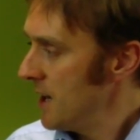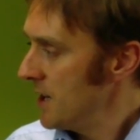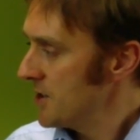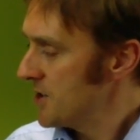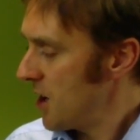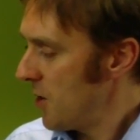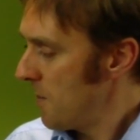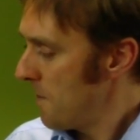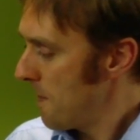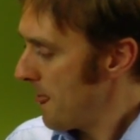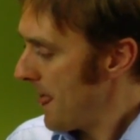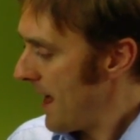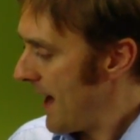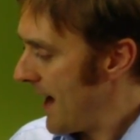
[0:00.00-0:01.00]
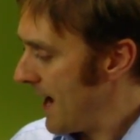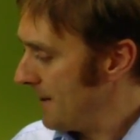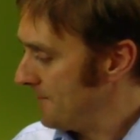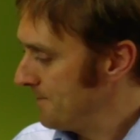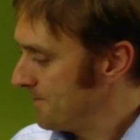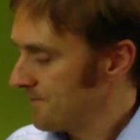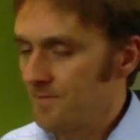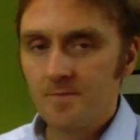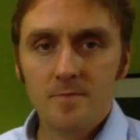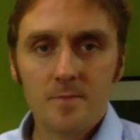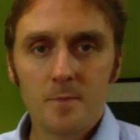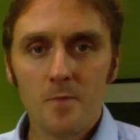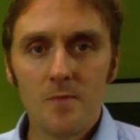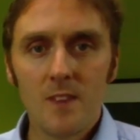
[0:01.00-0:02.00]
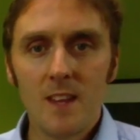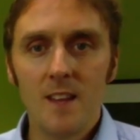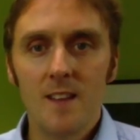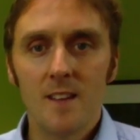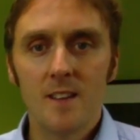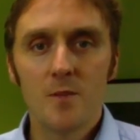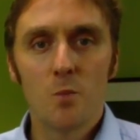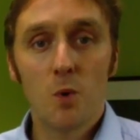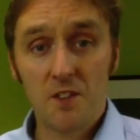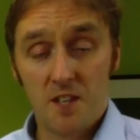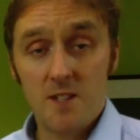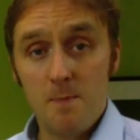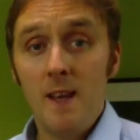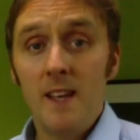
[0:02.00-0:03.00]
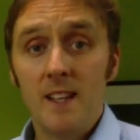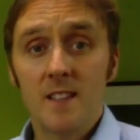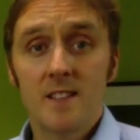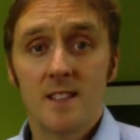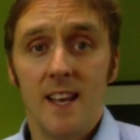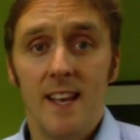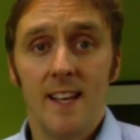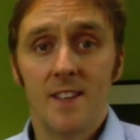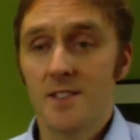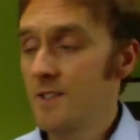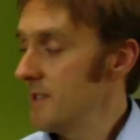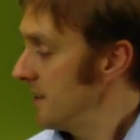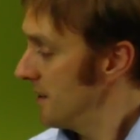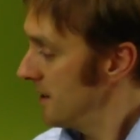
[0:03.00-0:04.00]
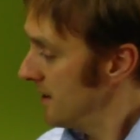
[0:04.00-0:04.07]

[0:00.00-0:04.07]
So what this means is